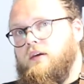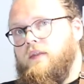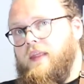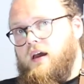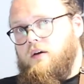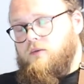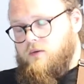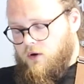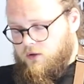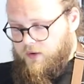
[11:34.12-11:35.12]

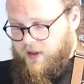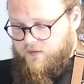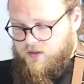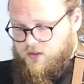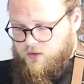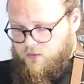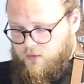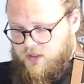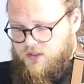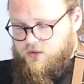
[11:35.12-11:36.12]
Now, all you have to
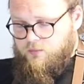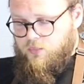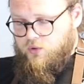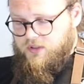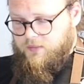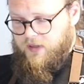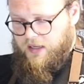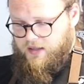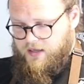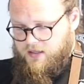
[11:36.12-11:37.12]
do is to
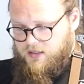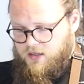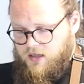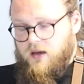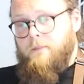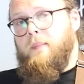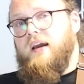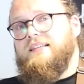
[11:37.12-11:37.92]
multiply that by